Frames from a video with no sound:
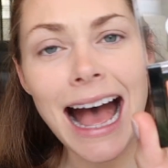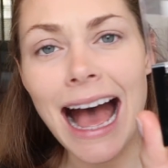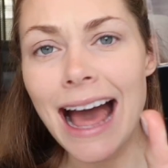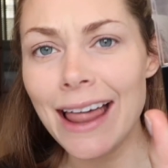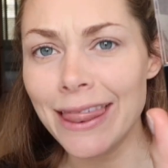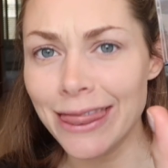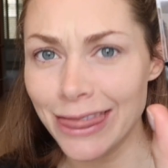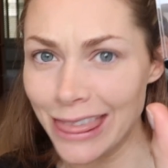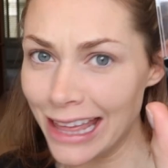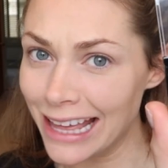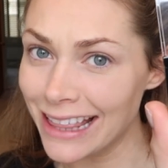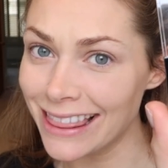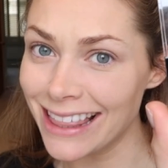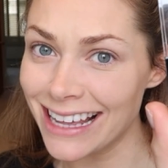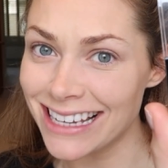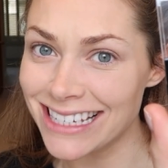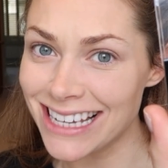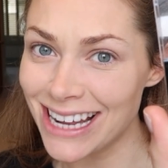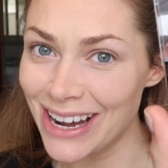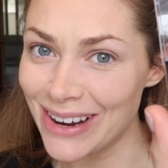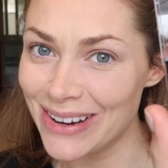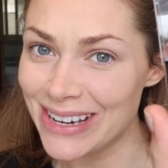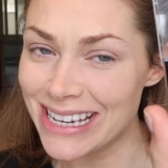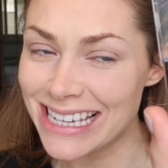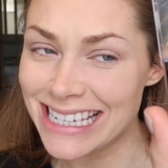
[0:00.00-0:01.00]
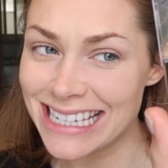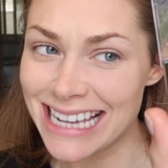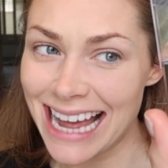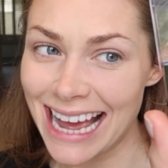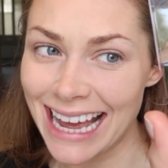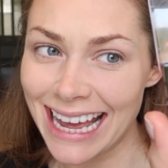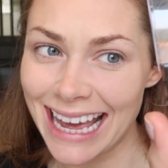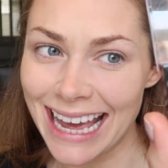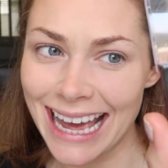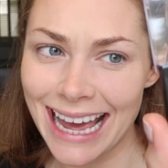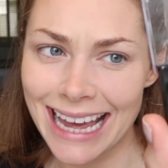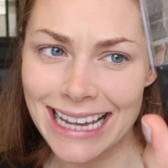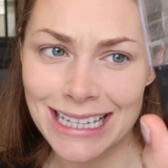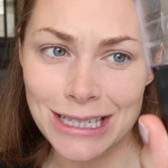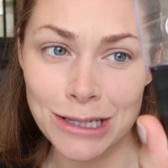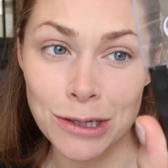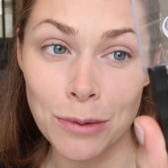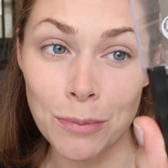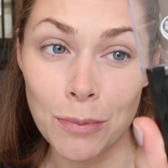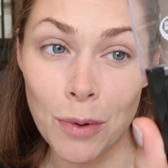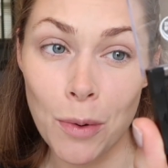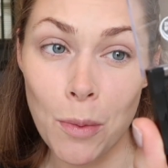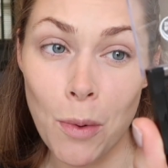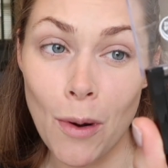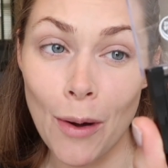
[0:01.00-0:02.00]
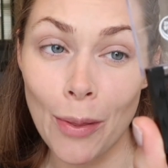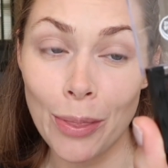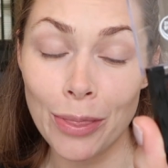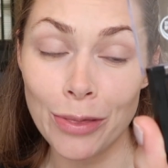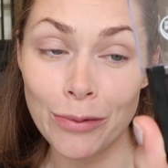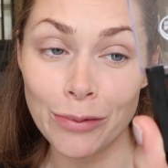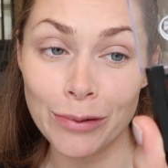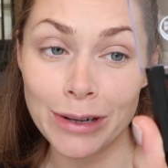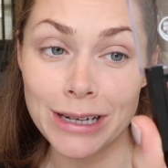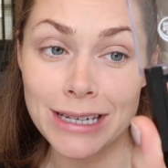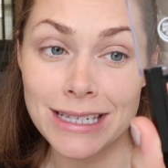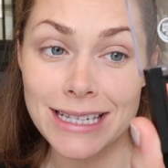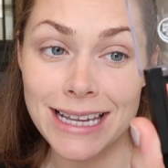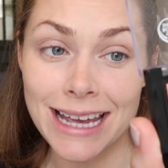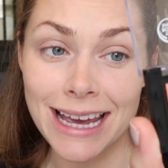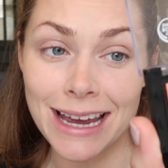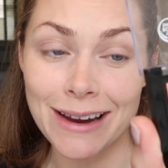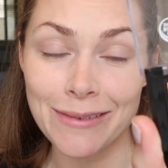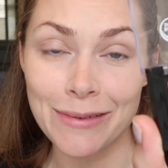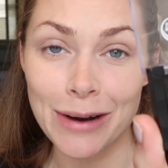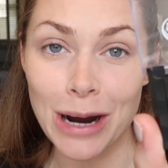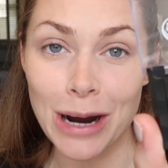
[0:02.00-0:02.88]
I think that's how you say it. It's number 130.